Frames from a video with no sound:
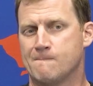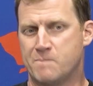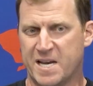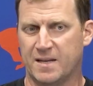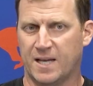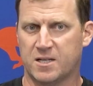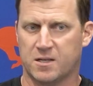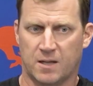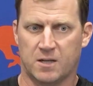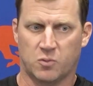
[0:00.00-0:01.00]

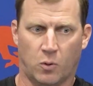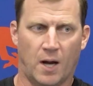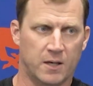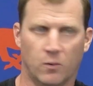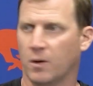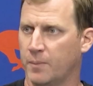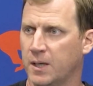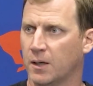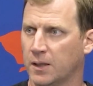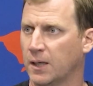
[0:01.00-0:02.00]
That's why you want to be
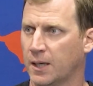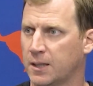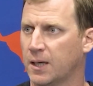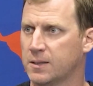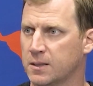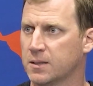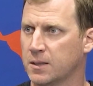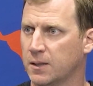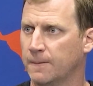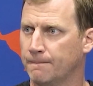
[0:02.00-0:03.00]
in a league like the
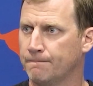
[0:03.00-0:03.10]
ACC.